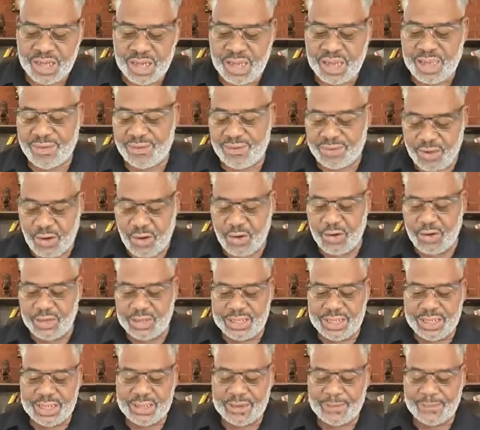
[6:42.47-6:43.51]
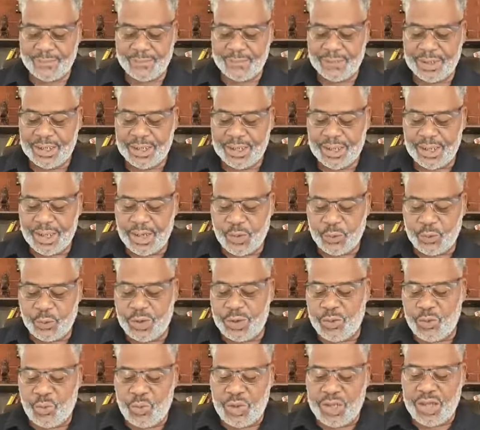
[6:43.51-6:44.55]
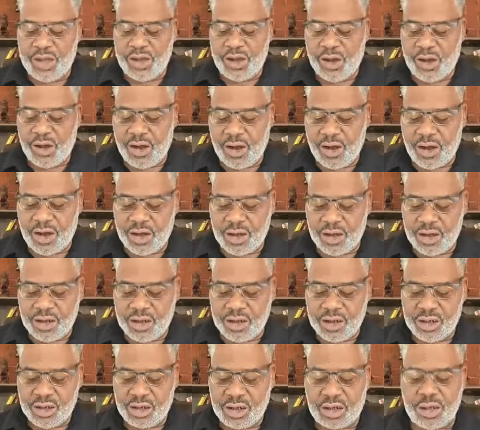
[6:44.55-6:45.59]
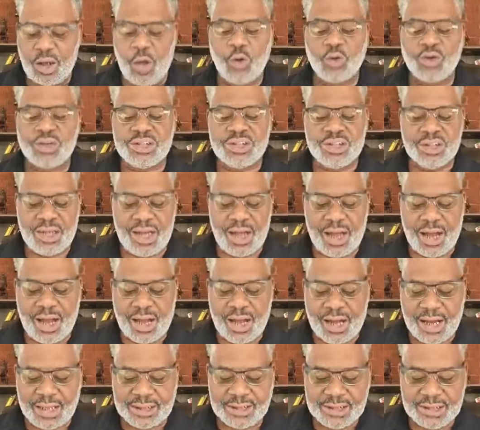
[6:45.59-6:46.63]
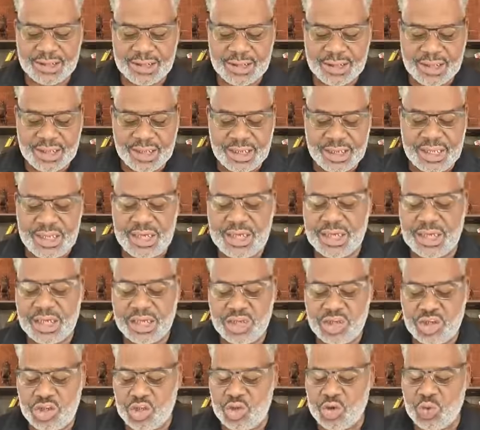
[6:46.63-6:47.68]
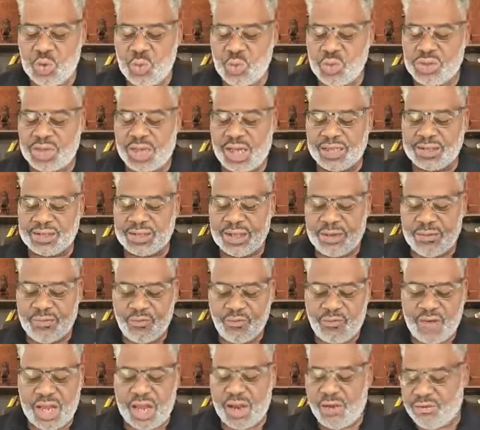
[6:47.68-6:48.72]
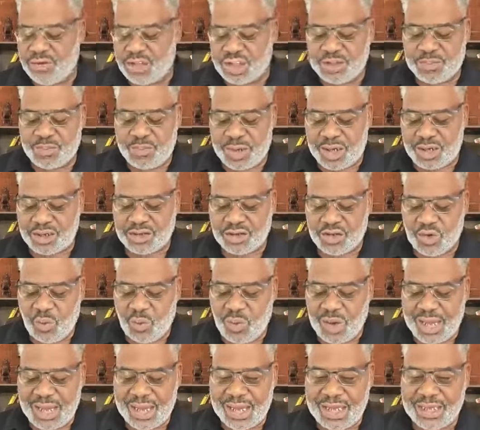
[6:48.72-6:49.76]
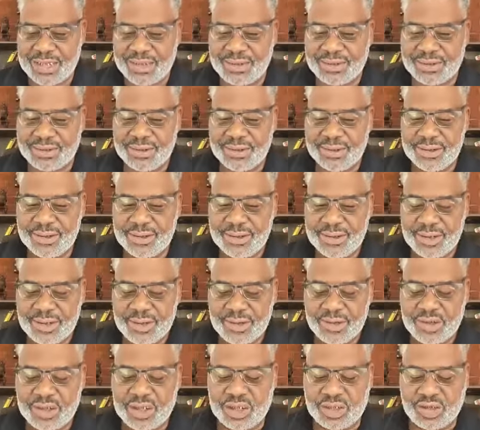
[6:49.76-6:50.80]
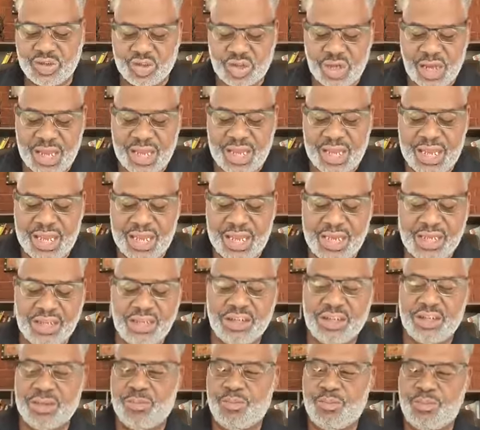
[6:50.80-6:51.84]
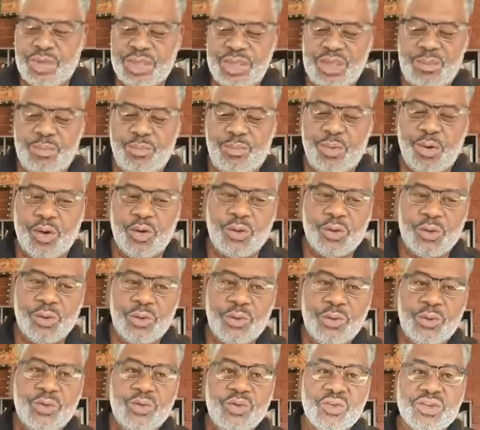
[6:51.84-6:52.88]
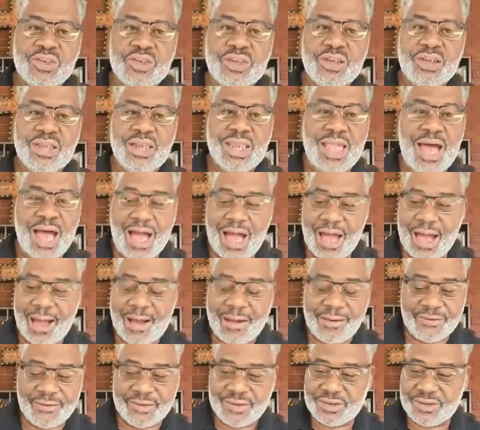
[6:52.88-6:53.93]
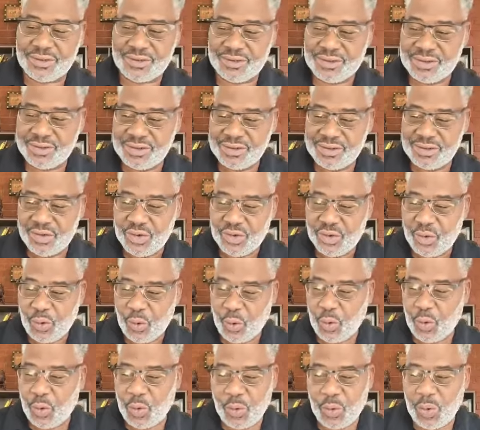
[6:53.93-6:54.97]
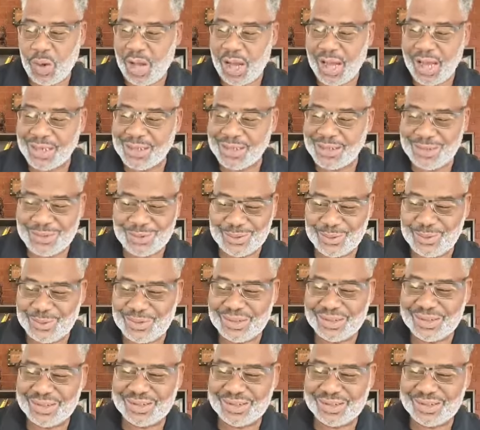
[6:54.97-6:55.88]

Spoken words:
And thirdly, when we are close to God, he can use us in very special ways to change people's lives. Oh, hallelujah.